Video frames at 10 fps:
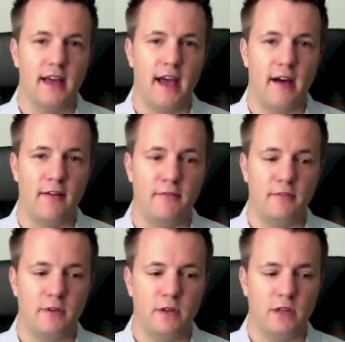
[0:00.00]
have
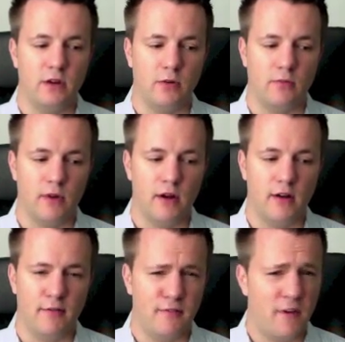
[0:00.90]

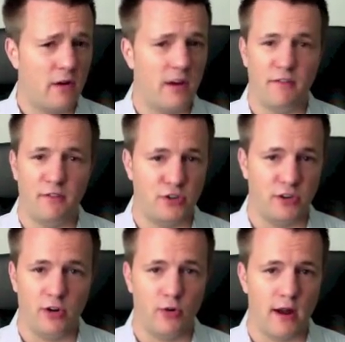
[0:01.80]
a very efficient
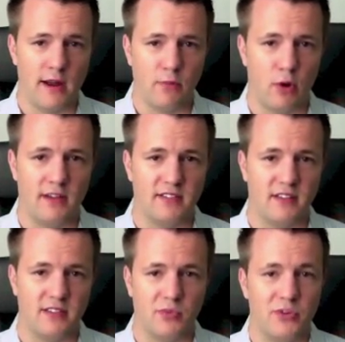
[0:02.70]
underwriting
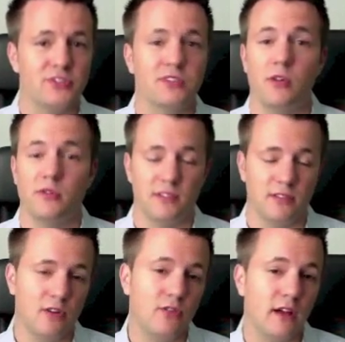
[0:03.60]
process. We just closed a
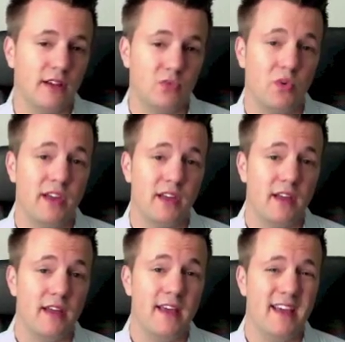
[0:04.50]
loan last week
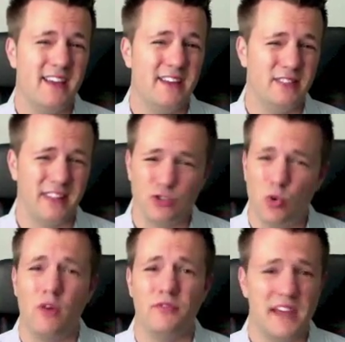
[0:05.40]
in like
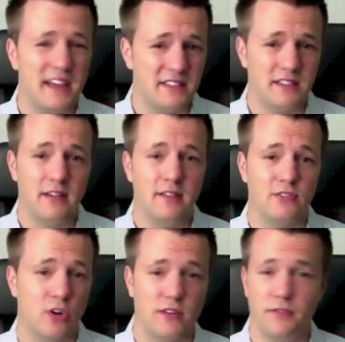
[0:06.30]
12 days,
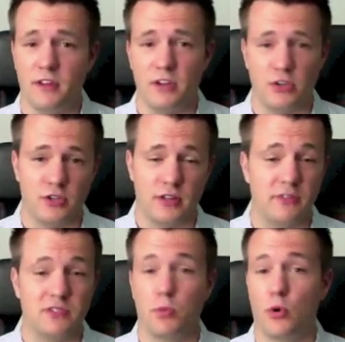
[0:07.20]
start to finish, and that
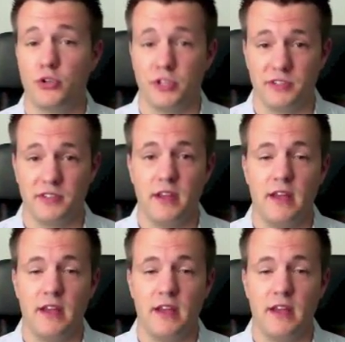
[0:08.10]
was a purchase.